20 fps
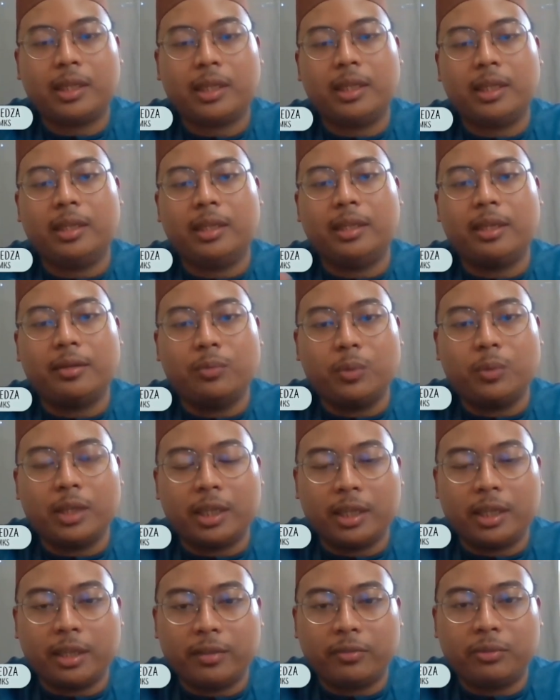and then we
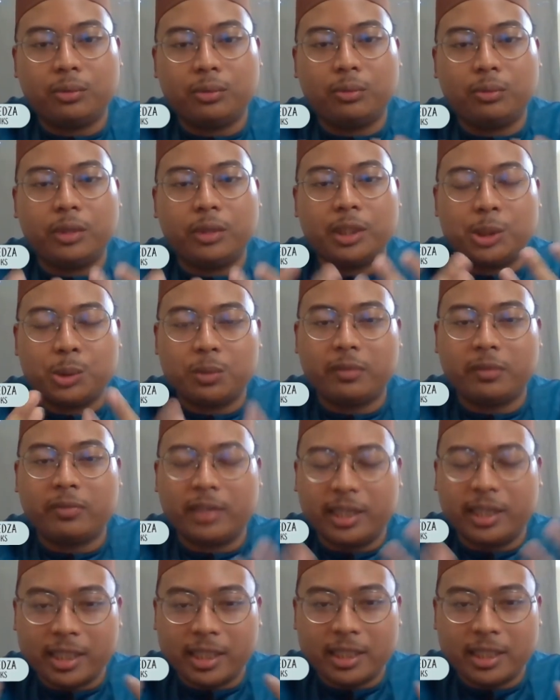have to ensure
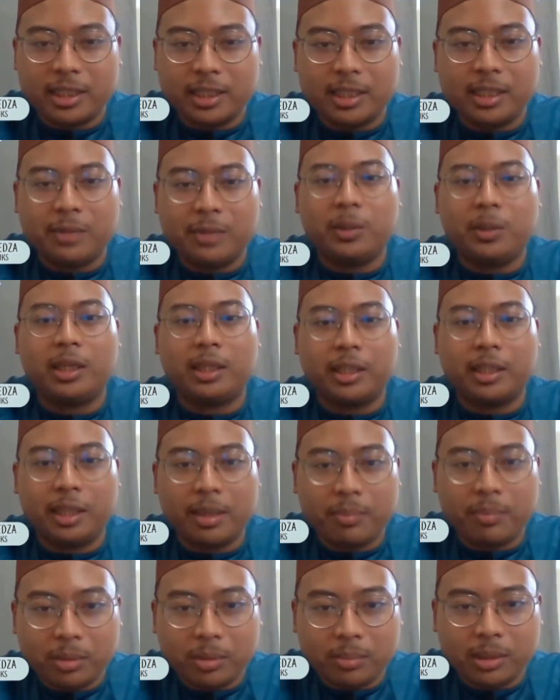financially we are
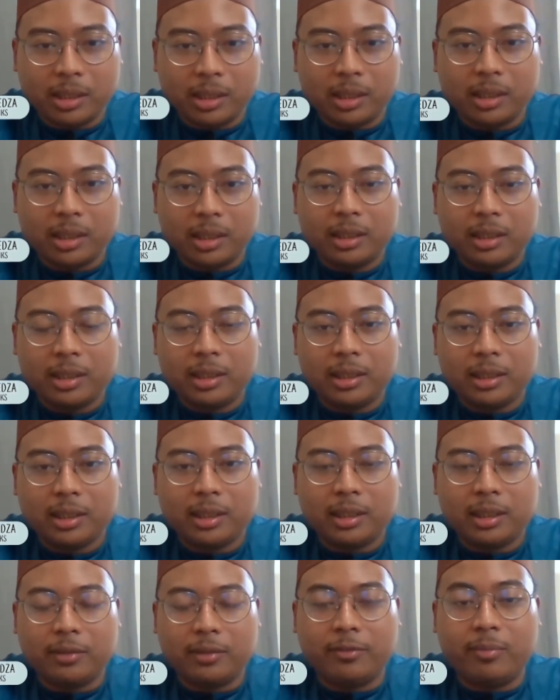capable
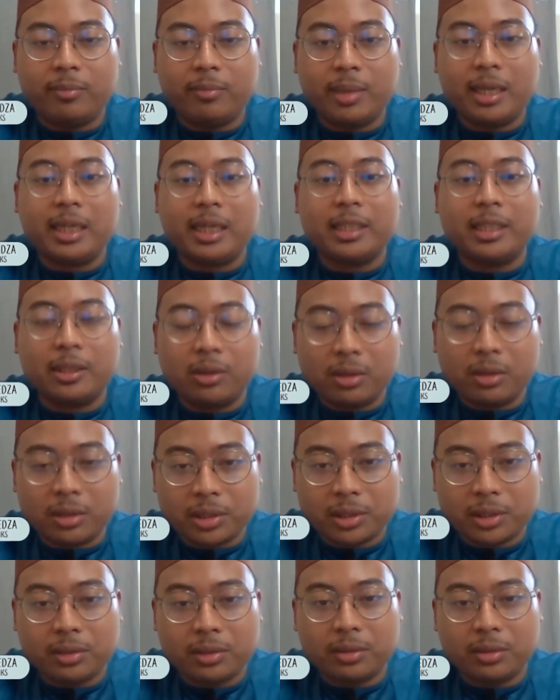of bearing the
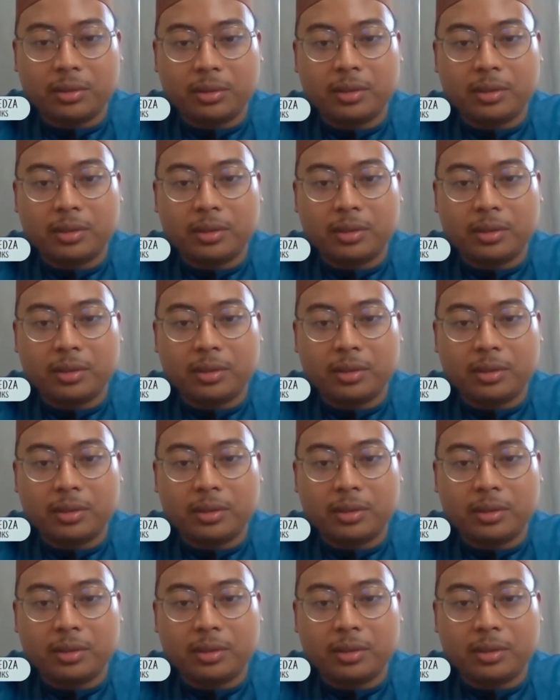cost.